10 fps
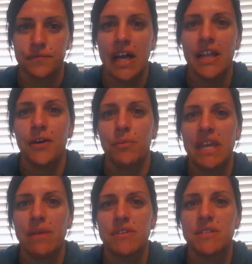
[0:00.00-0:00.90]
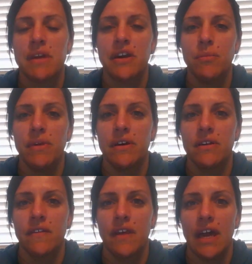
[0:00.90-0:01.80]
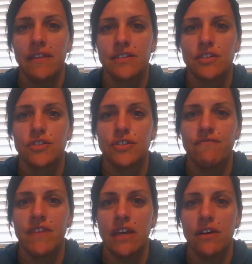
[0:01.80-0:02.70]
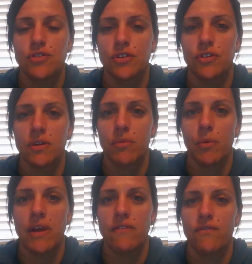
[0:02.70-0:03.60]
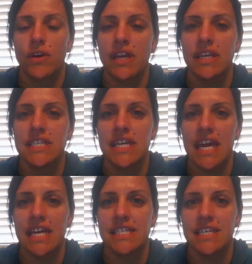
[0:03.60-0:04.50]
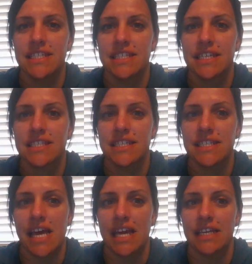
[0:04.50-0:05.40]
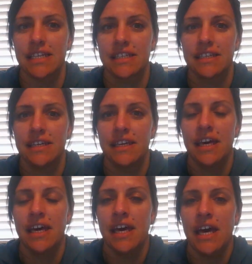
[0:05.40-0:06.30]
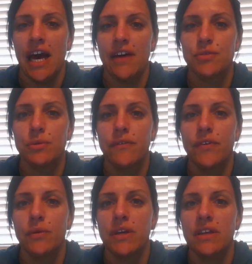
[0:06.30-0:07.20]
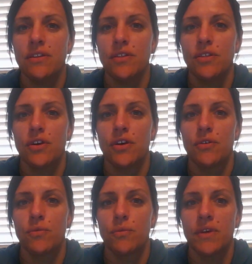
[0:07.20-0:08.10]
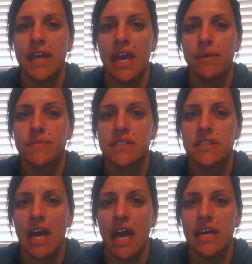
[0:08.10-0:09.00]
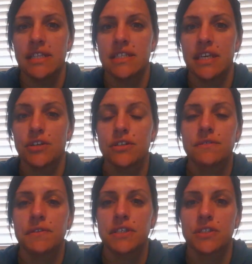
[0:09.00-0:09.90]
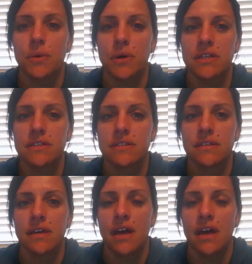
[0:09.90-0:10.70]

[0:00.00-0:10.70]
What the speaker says: Hello, my name is Mary Beal, and this is video journal number 1 for EDAD 610. After reviewing the CAPES and standards for this course,